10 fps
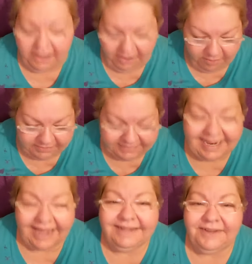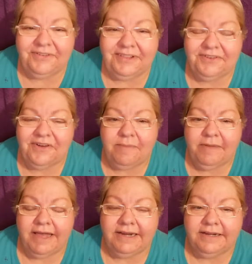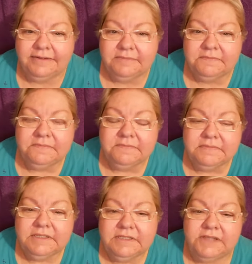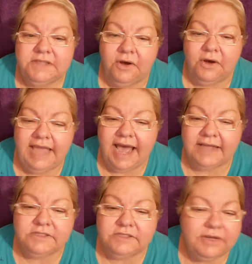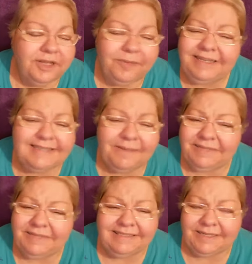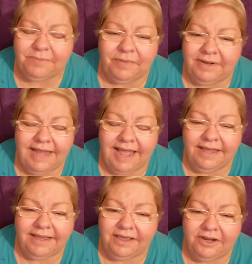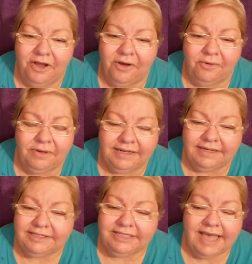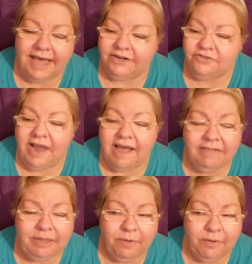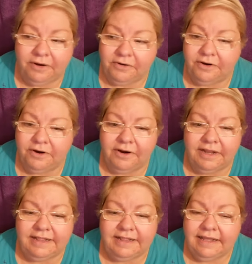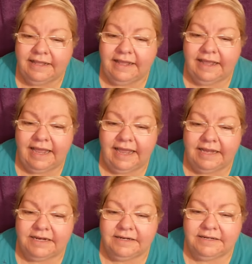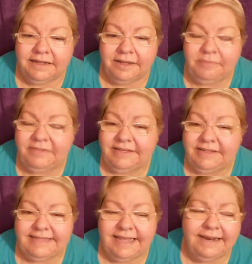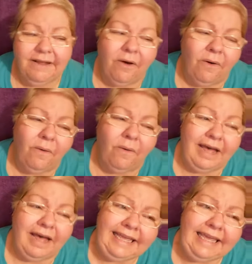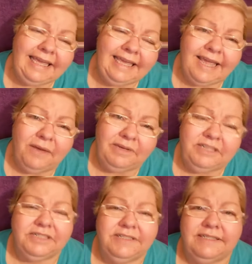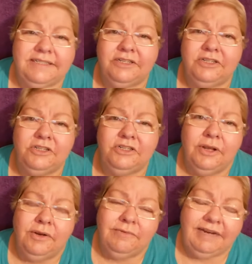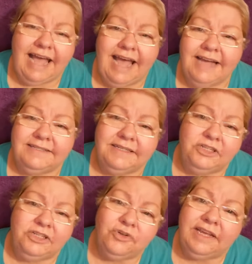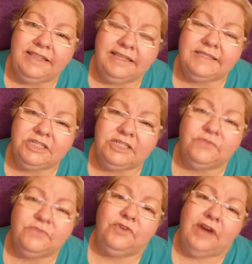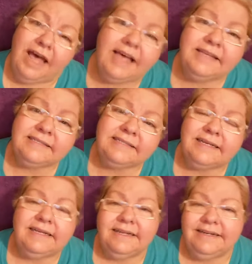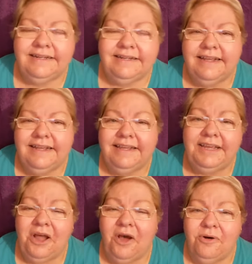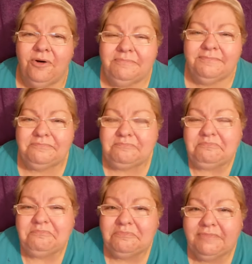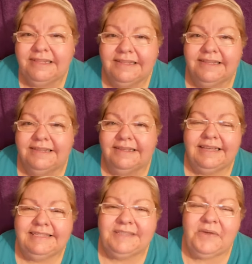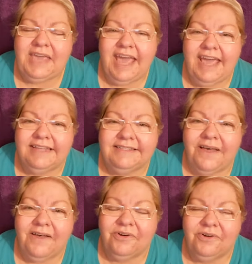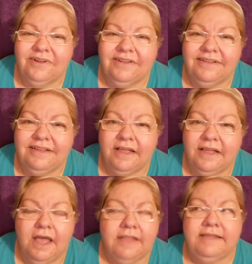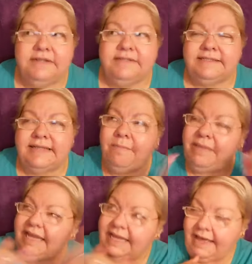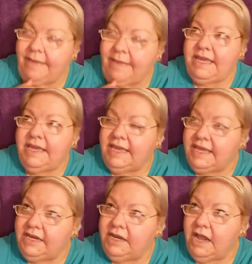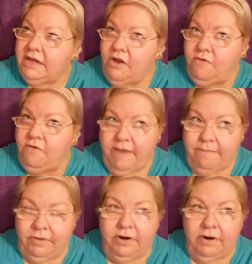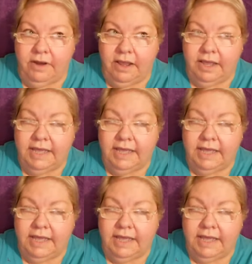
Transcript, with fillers: Almost knocked over the tripod. So, yeah, so it could be something simple like, you know, she's got a traveling partner and and um, they said, "Oh, honey, can't we just in- relax and enjoy this just for us?" And you know, it's okay. It's all cool. There's somebody coming in November.